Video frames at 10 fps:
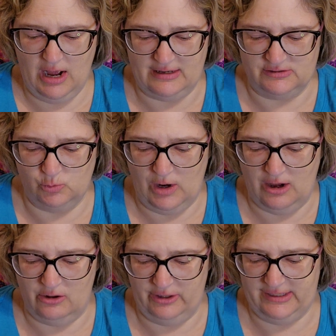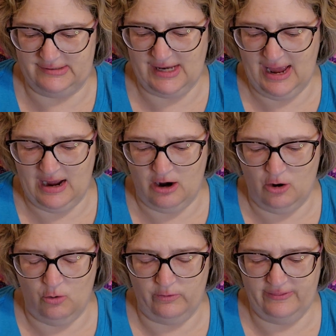as well is
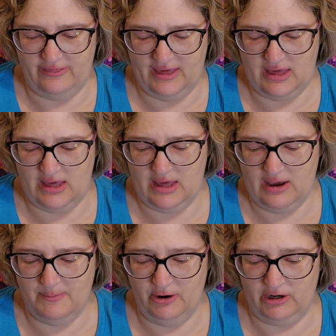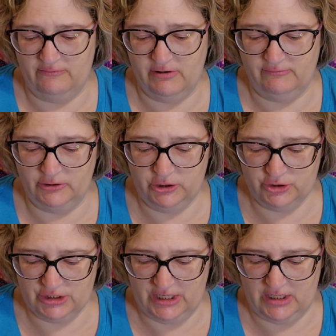how the American
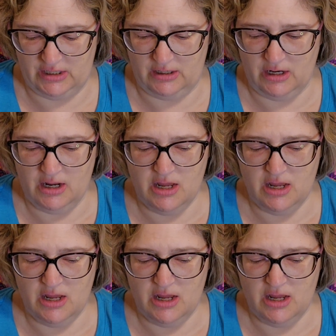Revolution